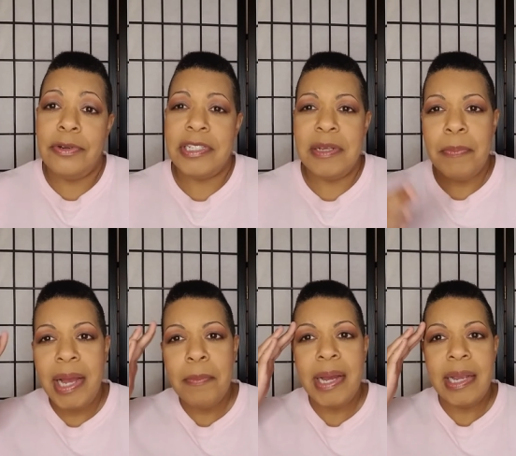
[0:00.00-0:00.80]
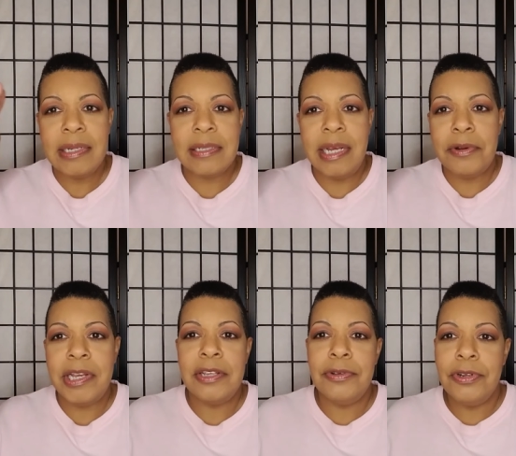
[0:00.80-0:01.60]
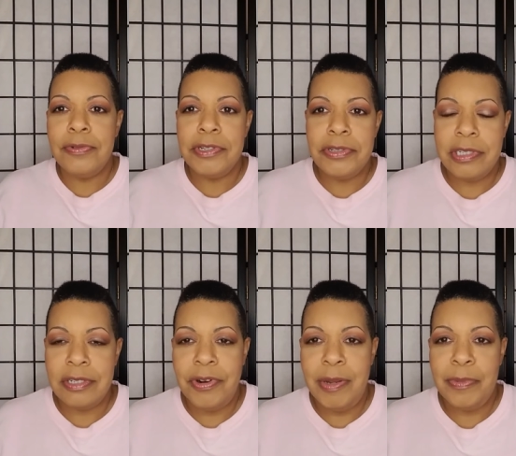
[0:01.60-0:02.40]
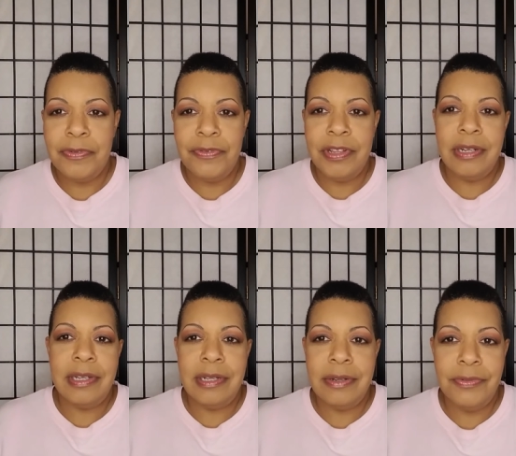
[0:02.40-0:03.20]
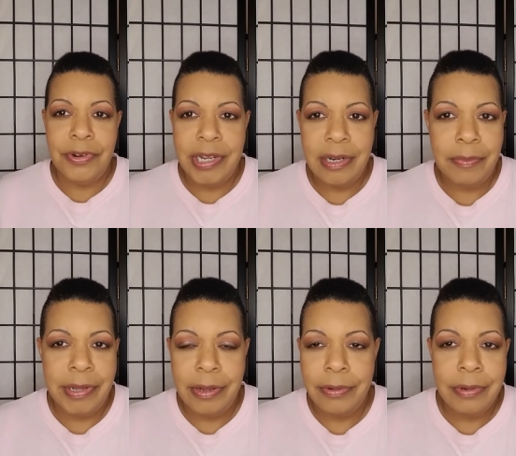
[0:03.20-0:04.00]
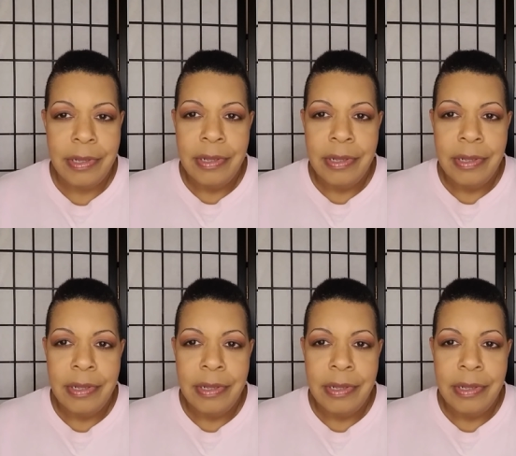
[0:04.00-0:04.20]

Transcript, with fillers: Because in my mind, it's like, okay, you go and you just gripe and vent and rant about